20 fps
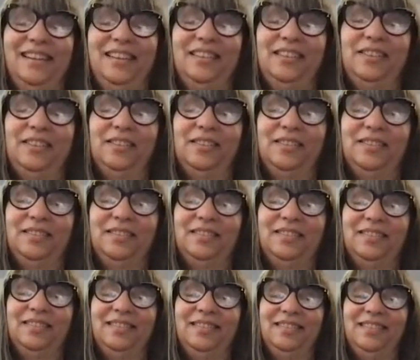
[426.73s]

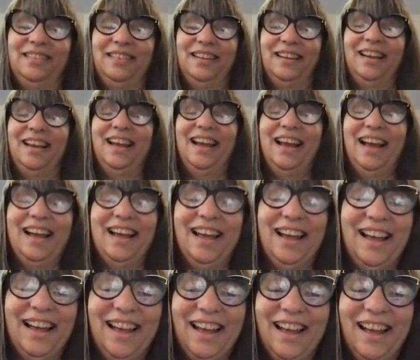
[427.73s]

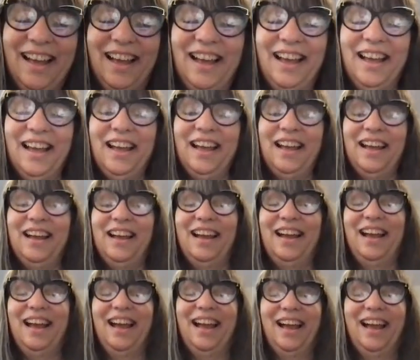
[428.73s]
No words are spoken by the person on screen.